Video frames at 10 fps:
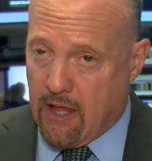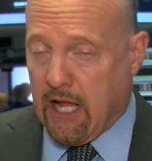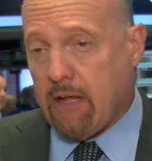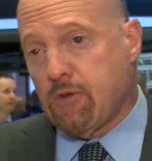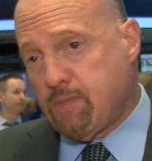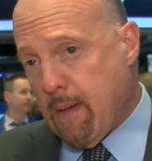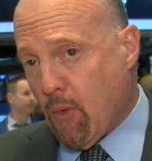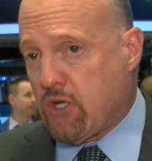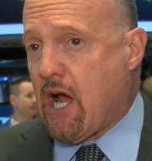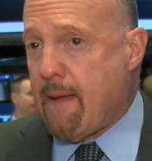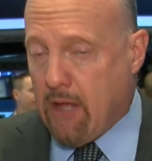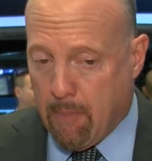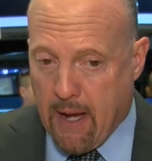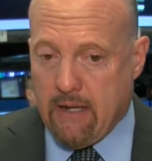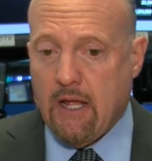I'd like him to spend more time there,
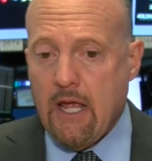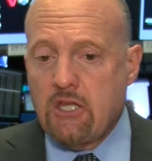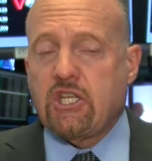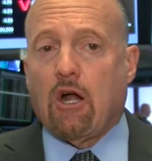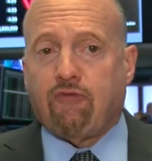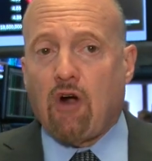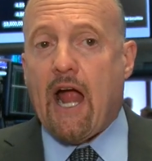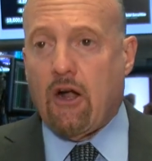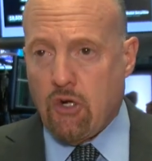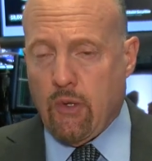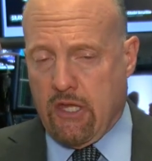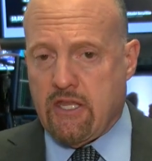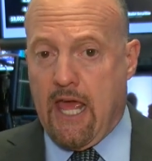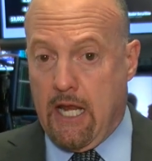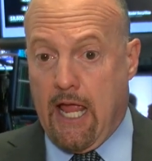but Sarah Fryer doing the
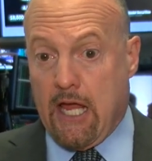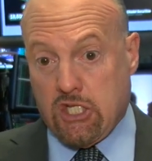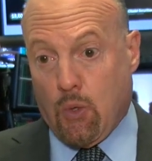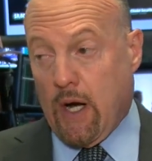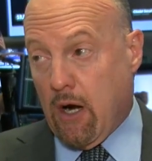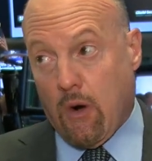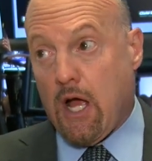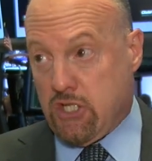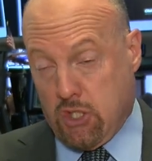day-to-day at Square.